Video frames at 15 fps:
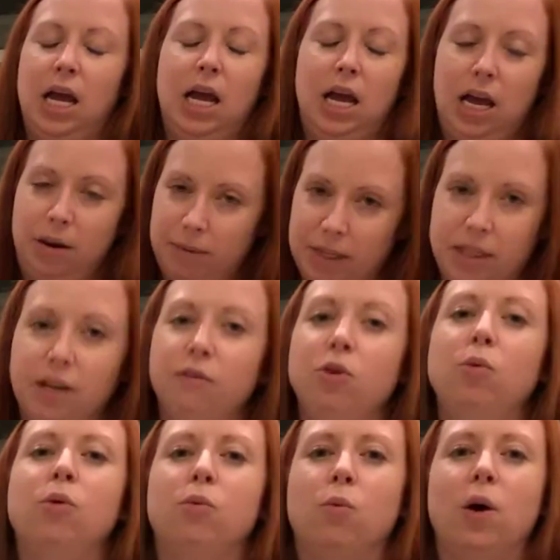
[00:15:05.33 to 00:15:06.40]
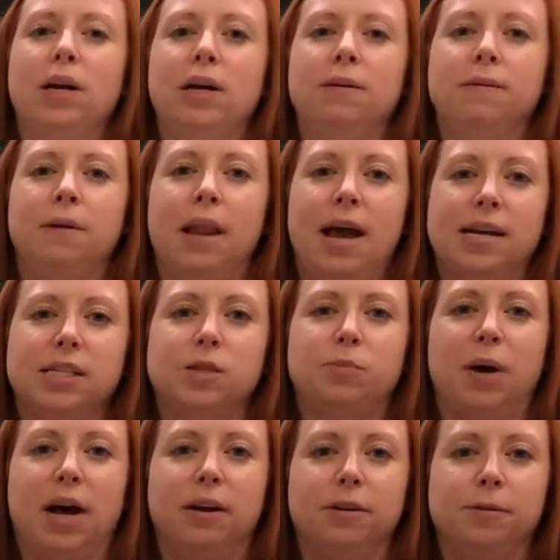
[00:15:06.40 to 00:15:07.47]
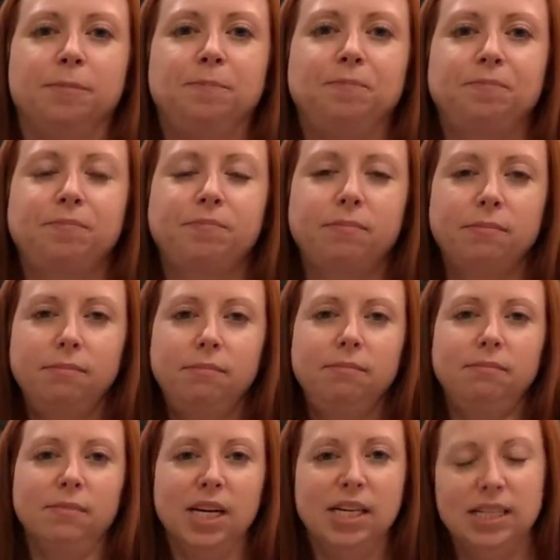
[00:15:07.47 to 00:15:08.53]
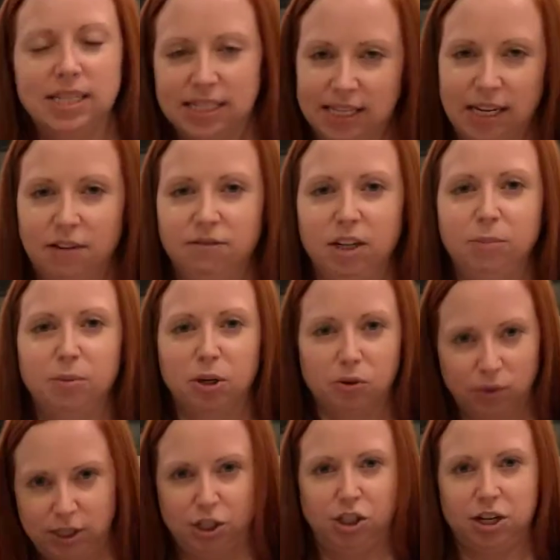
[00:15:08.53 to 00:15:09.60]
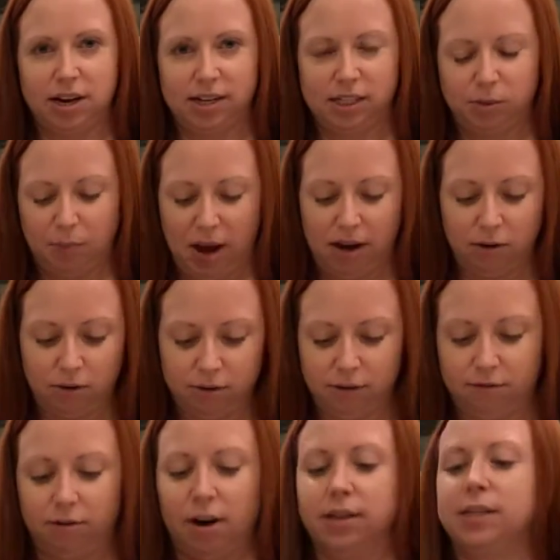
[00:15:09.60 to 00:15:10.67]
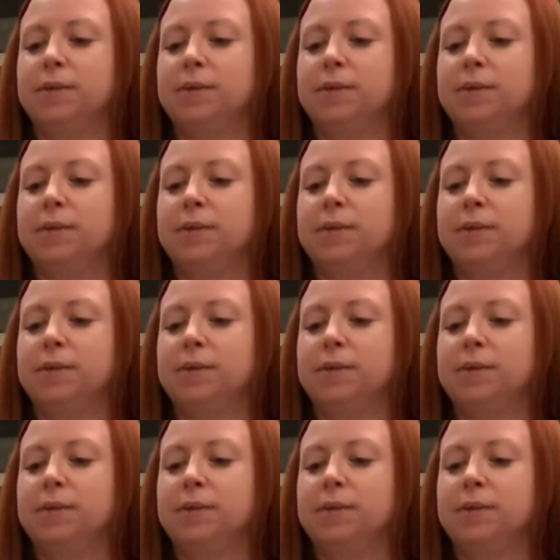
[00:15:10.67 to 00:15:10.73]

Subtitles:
I'm going to leave you with one last spider in this lovely book with the giant spider on the front.